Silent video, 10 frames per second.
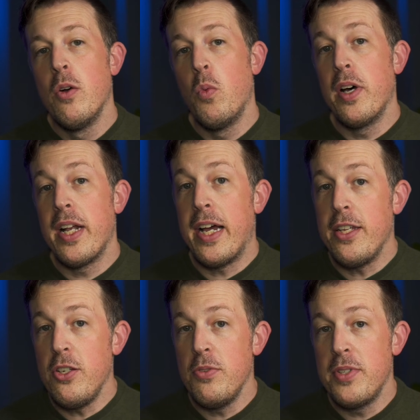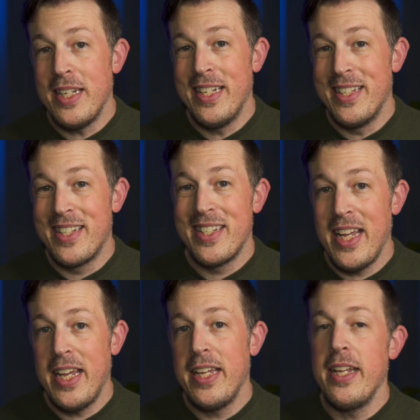what I use
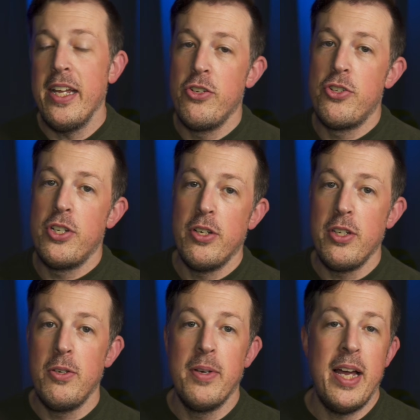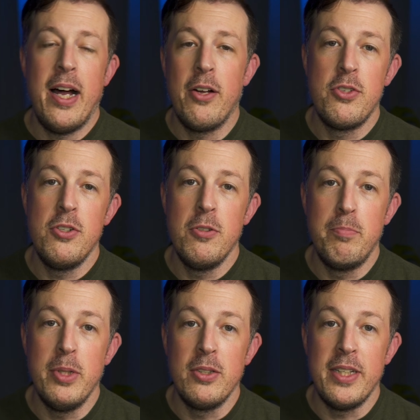instead, and show you how to
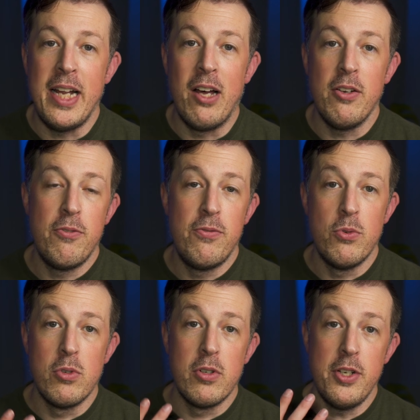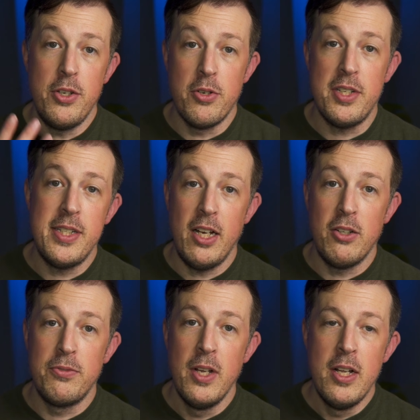build it out for
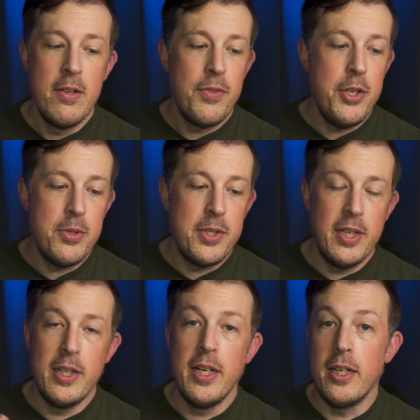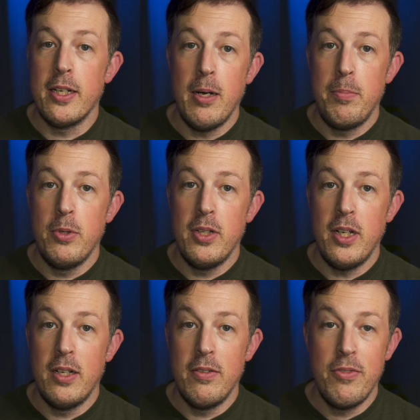yourself using a couple
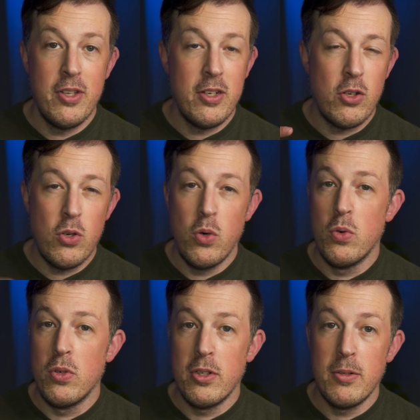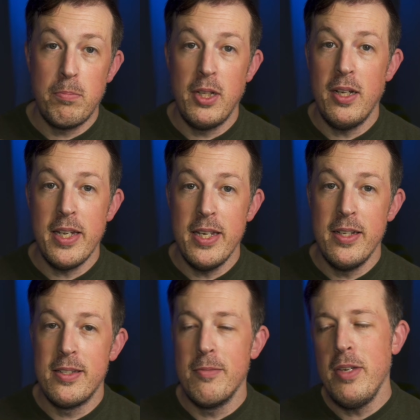of the core
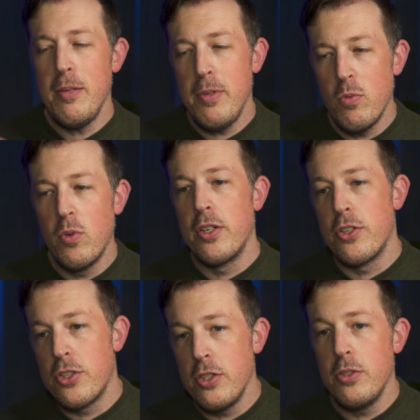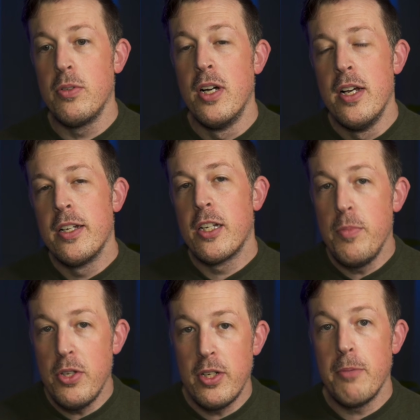plugins and maybe one or two
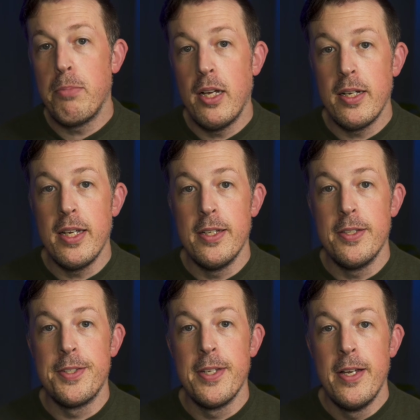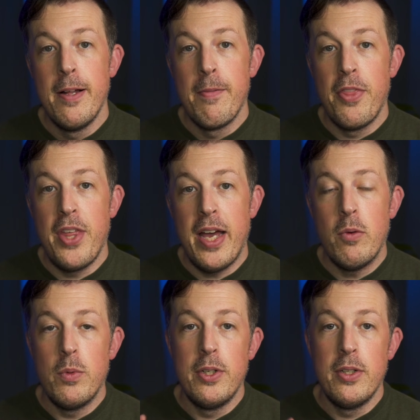community plugins that
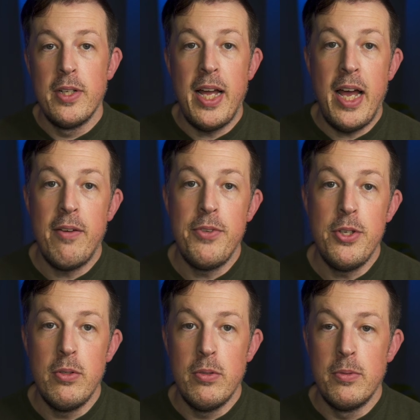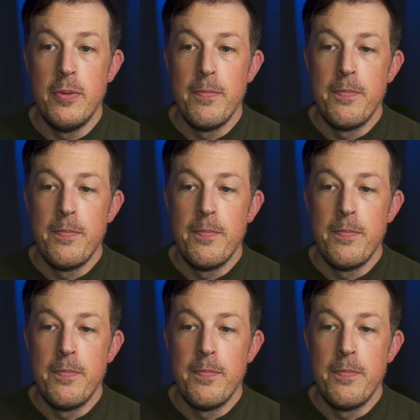will have you